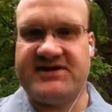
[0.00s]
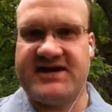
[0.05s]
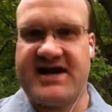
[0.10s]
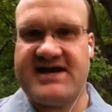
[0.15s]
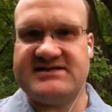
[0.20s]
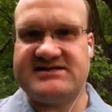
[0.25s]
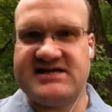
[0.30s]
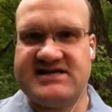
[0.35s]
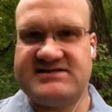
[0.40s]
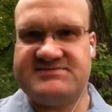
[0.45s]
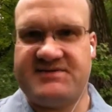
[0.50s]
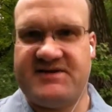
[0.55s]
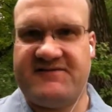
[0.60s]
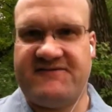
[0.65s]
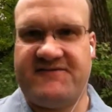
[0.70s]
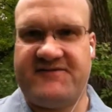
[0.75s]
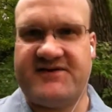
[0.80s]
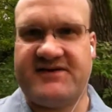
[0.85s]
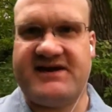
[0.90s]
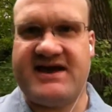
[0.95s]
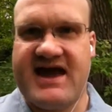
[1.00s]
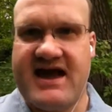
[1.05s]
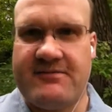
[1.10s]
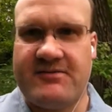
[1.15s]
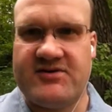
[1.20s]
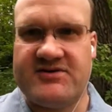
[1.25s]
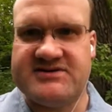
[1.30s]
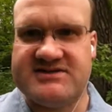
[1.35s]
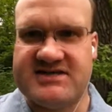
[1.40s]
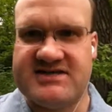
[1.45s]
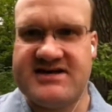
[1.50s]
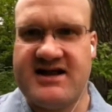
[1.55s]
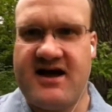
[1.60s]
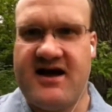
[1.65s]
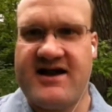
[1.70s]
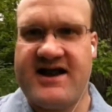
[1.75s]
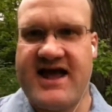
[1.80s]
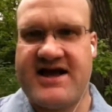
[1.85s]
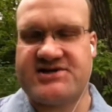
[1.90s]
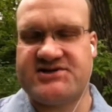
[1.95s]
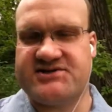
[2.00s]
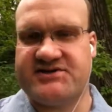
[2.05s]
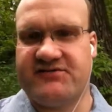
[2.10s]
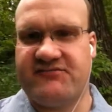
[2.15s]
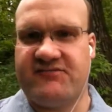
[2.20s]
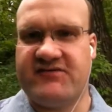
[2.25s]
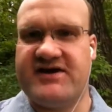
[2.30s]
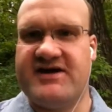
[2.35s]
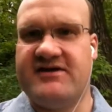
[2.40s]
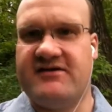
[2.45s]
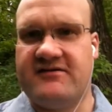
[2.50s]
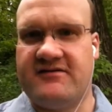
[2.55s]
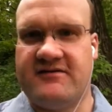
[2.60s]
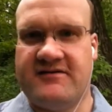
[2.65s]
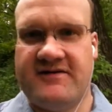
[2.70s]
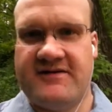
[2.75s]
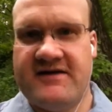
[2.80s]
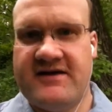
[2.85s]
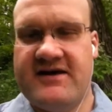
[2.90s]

days has been for the cameras and not actually real.